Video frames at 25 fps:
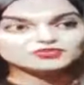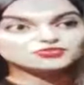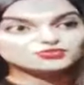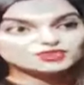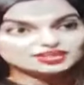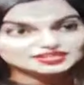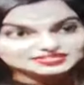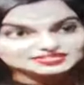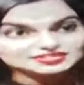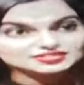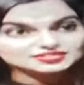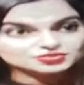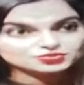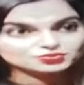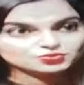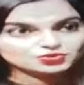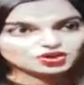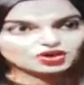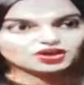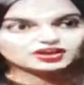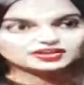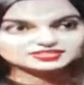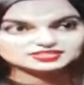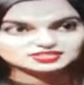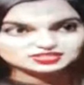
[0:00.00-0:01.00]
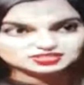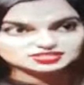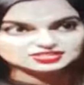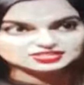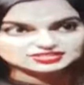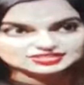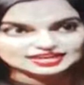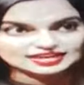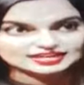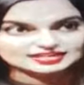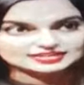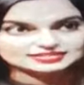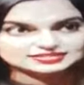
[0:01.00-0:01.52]
racist we are as a
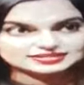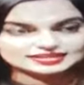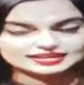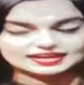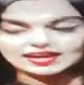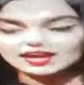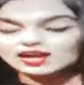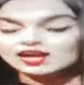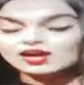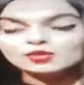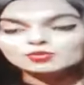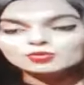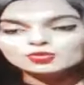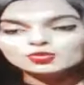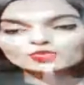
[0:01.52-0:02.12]
society, but